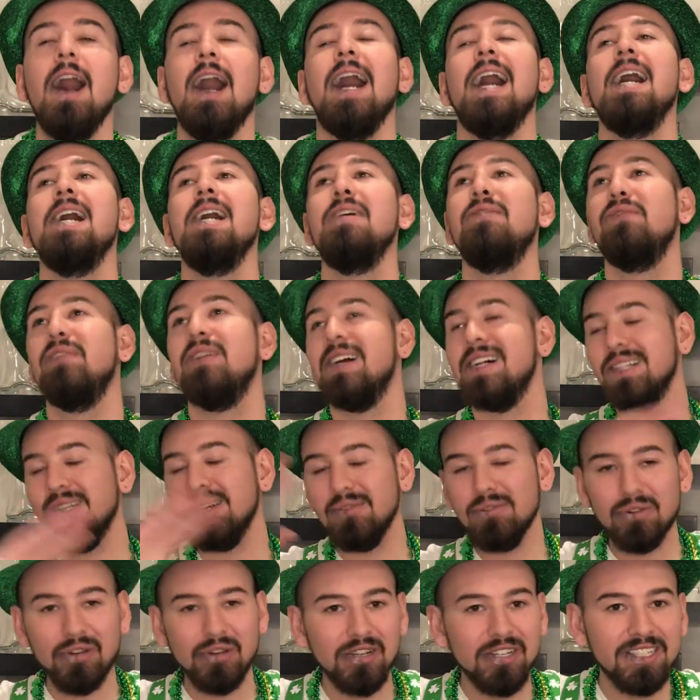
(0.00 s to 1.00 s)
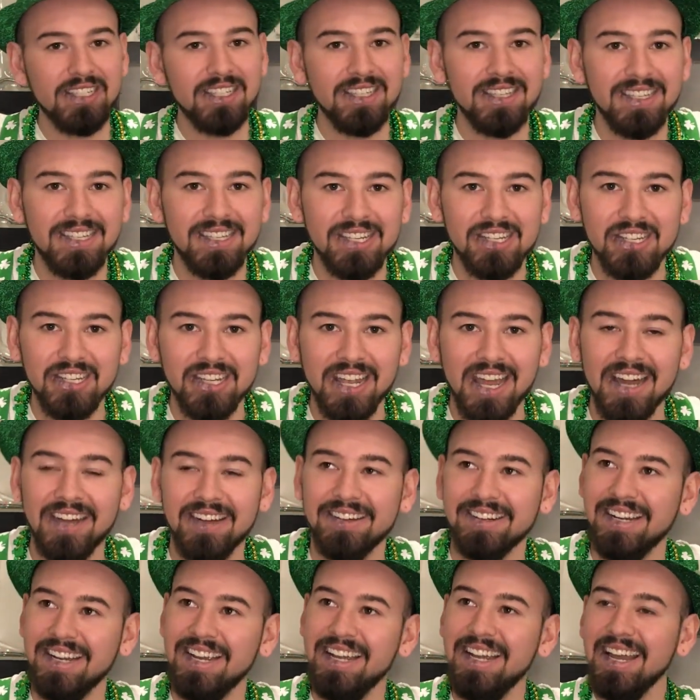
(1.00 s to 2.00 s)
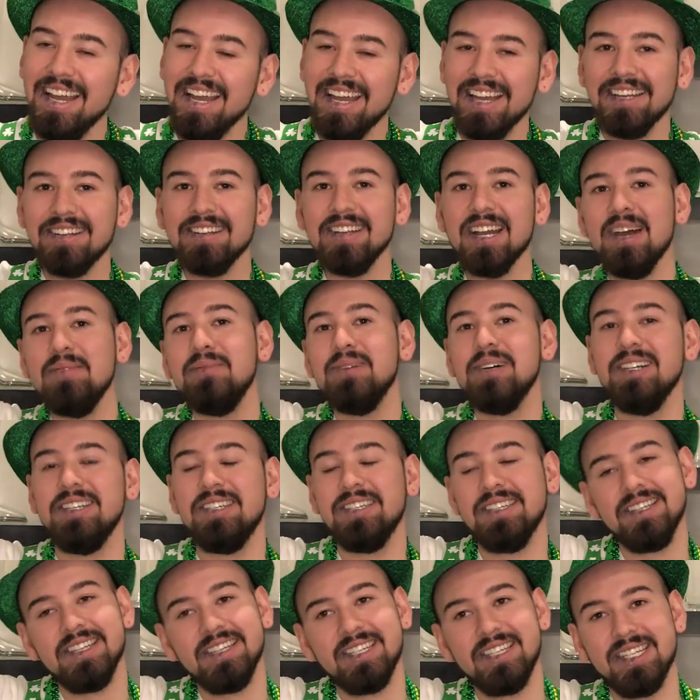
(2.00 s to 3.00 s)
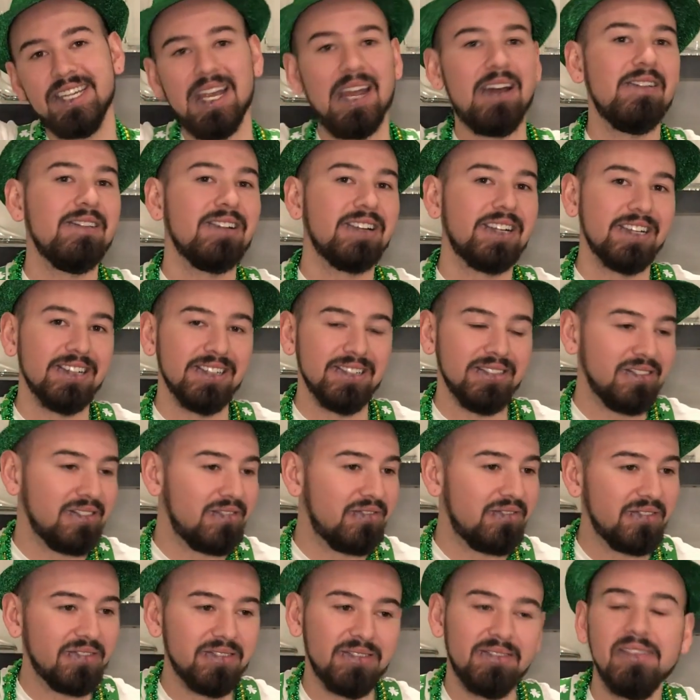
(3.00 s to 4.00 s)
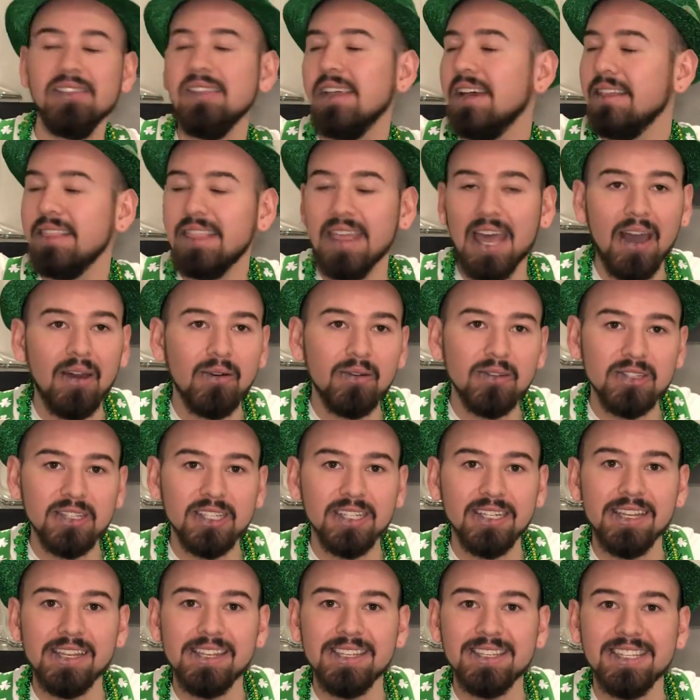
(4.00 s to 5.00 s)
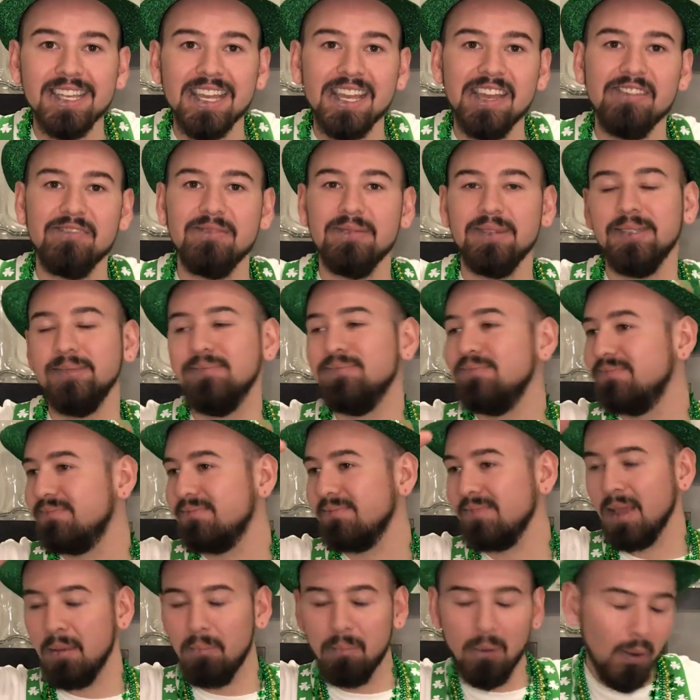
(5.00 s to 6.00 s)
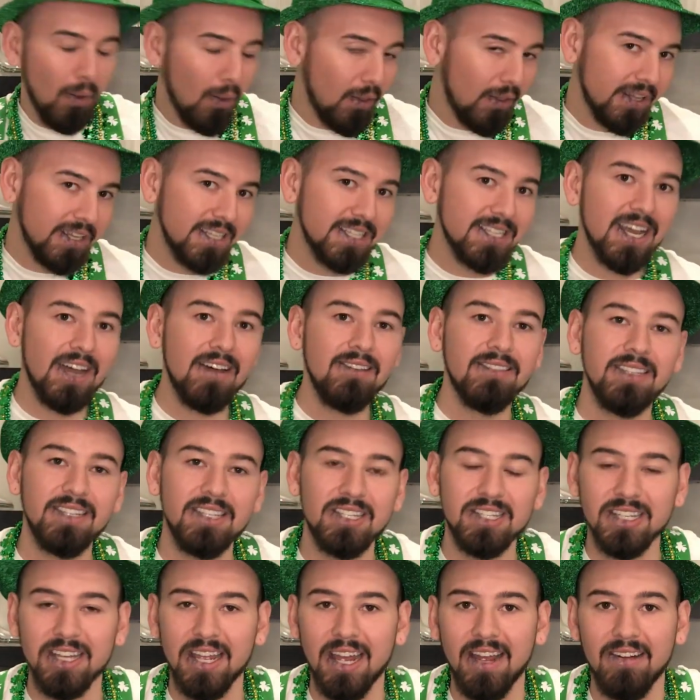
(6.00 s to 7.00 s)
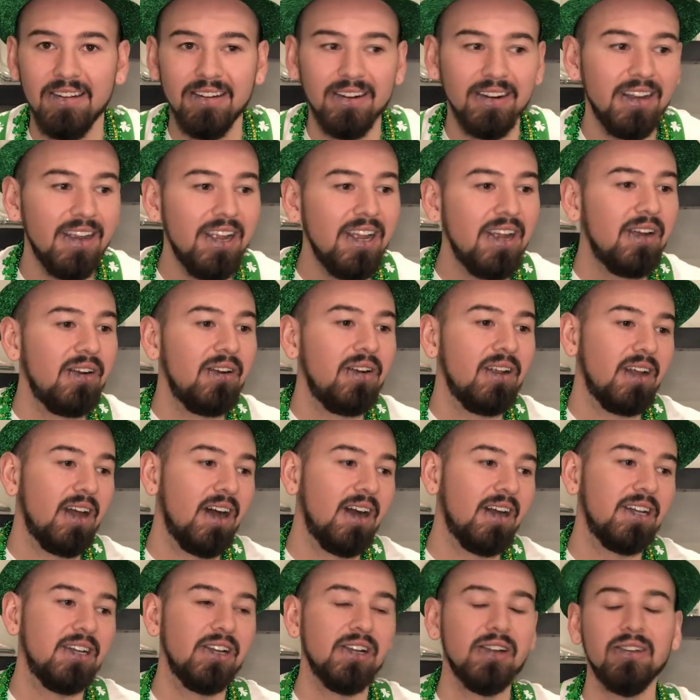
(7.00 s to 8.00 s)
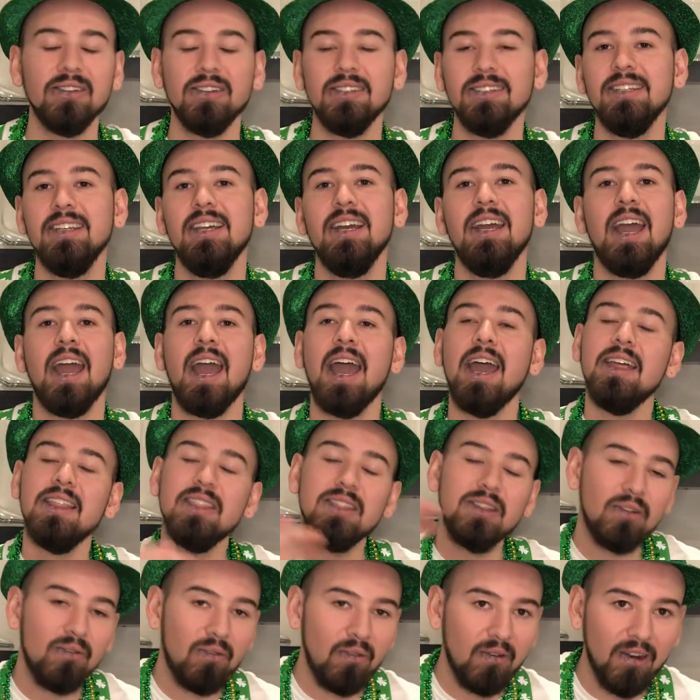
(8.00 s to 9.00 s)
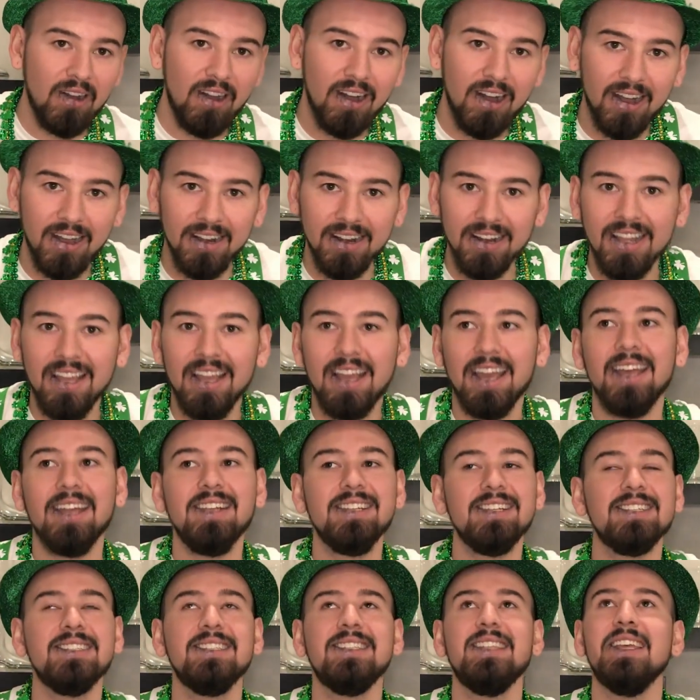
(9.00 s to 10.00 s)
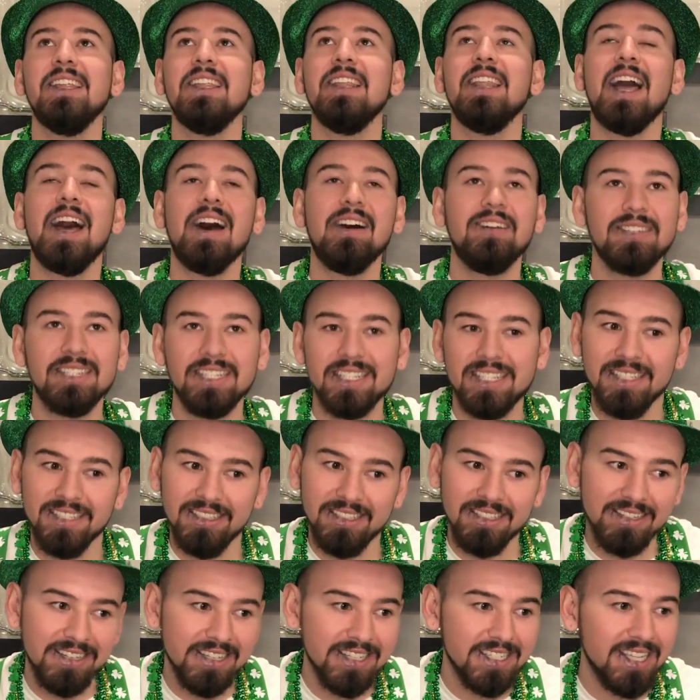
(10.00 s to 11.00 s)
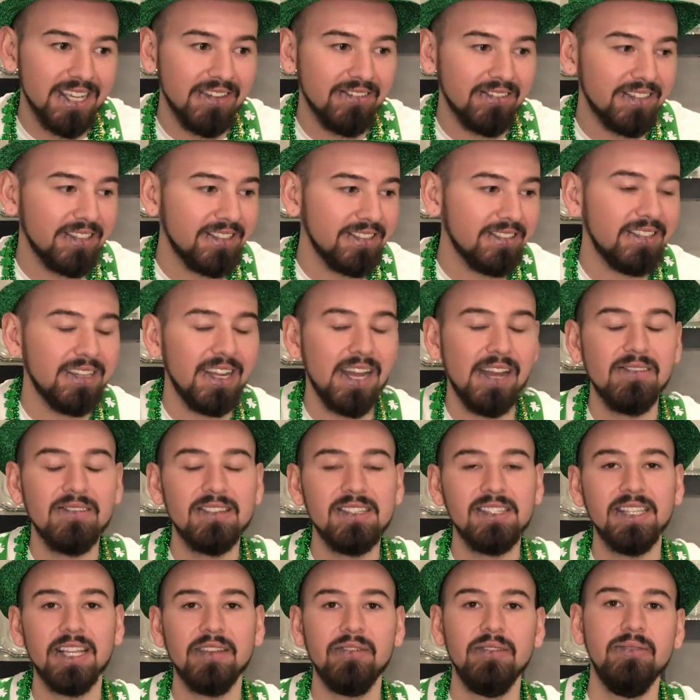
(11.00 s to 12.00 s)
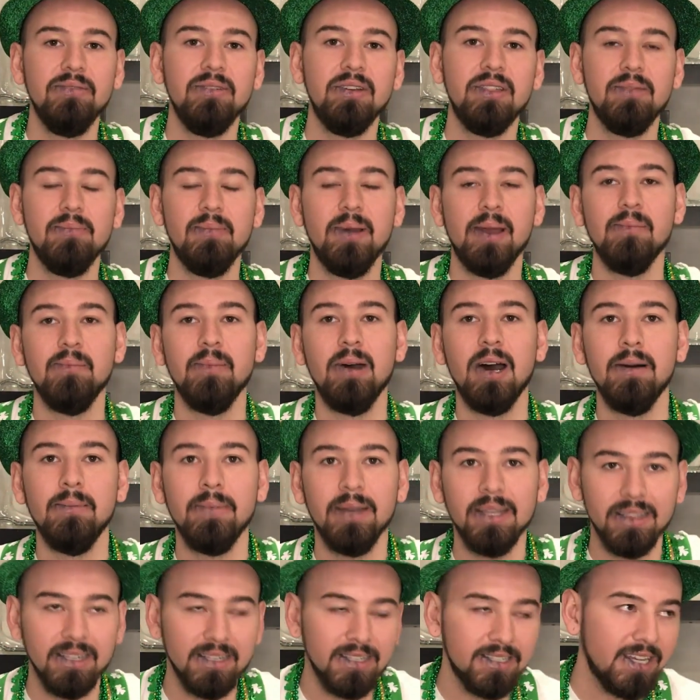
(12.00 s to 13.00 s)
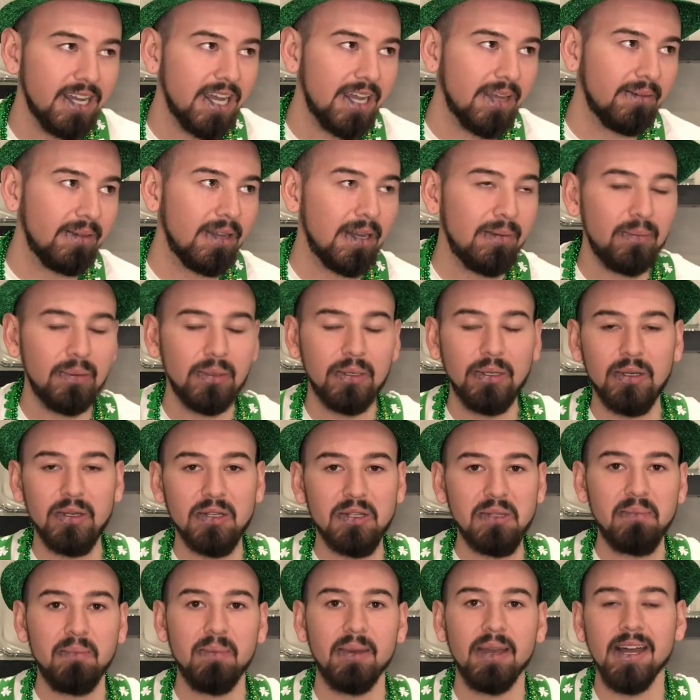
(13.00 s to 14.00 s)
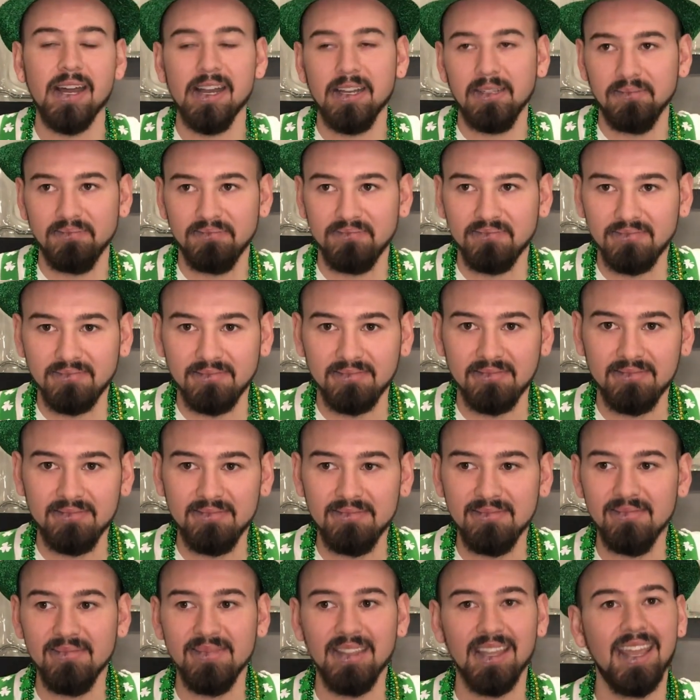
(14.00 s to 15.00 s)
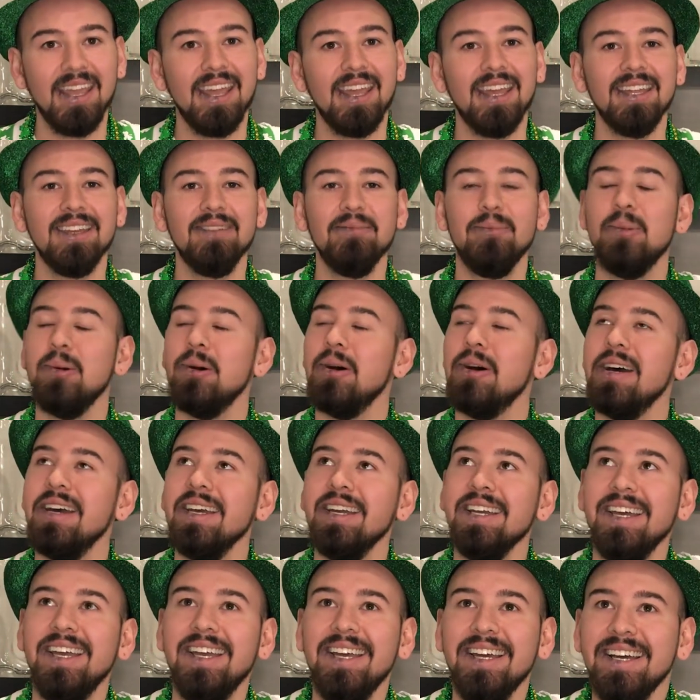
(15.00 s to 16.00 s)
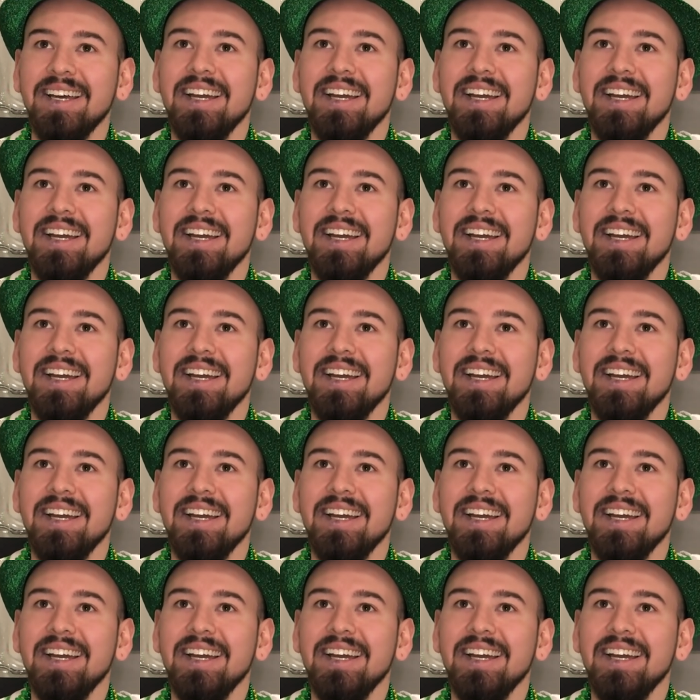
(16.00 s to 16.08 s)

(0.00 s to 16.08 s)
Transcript: I fell over into the shower, grabbed onto the shower curtain like that was gonna save me, pulling down the shower curtain and the rod, and just the loudest noise ever, dude. I was living with my mom at the time, a couple of years back, and boy,